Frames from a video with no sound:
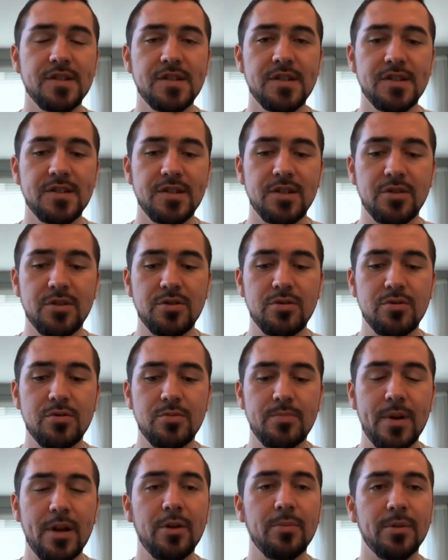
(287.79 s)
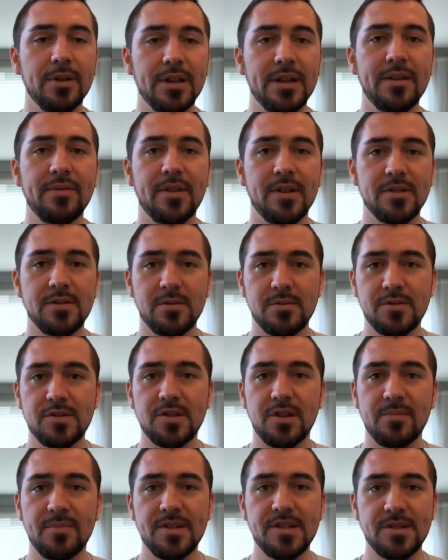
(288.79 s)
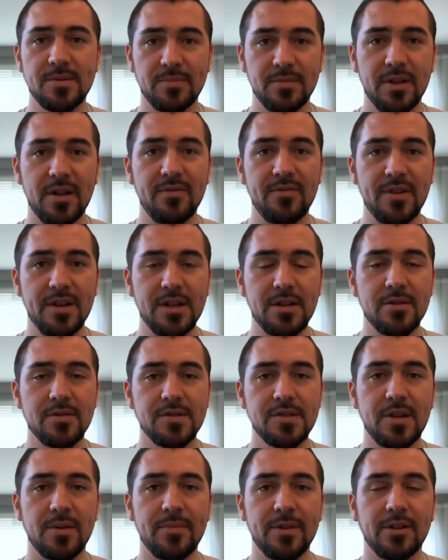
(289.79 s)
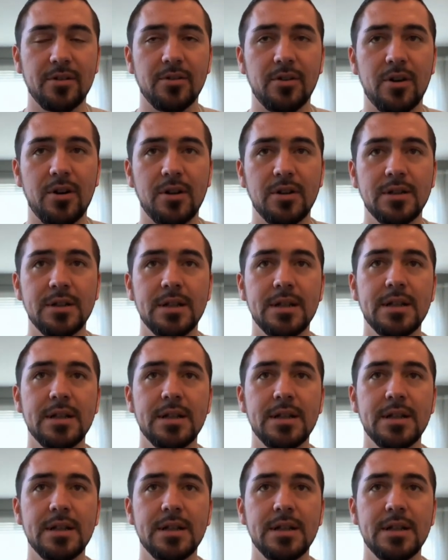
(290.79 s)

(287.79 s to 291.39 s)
So you better believe that there's going to be some blood videos coming along